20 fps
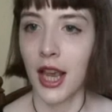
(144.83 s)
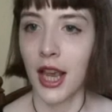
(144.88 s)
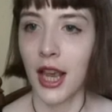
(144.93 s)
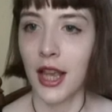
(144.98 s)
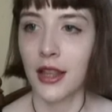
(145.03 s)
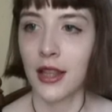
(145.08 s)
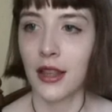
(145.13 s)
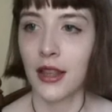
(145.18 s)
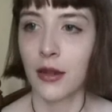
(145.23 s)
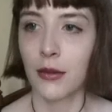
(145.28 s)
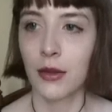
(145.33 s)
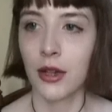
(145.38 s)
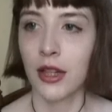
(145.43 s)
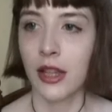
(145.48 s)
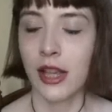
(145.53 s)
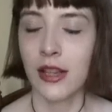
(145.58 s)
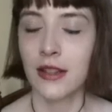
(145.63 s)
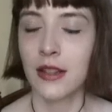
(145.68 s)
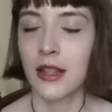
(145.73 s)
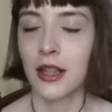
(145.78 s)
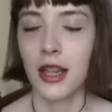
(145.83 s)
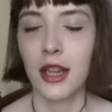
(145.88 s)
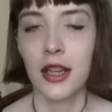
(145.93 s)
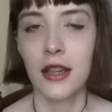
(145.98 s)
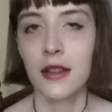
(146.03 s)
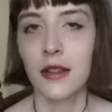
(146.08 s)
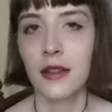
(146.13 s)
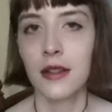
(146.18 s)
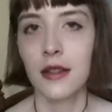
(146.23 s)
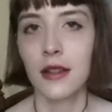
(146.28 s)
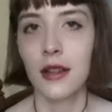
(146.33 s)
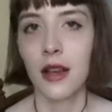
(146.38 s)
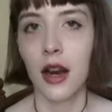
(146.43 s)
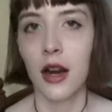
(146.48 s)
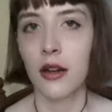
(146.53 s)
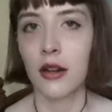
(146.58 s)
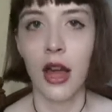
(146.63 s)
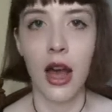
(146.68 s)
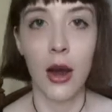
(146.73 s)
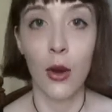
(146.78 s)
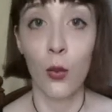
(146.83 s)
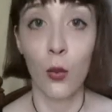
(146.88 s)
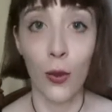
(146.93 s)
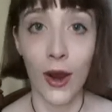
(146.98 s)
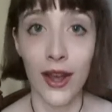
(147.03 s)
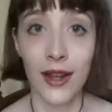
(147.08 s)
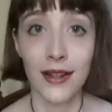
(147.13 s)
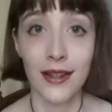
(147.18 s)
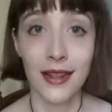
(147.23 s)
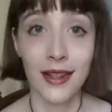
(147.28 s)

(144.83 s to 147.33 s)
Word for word: and then they realize the kids are not wet.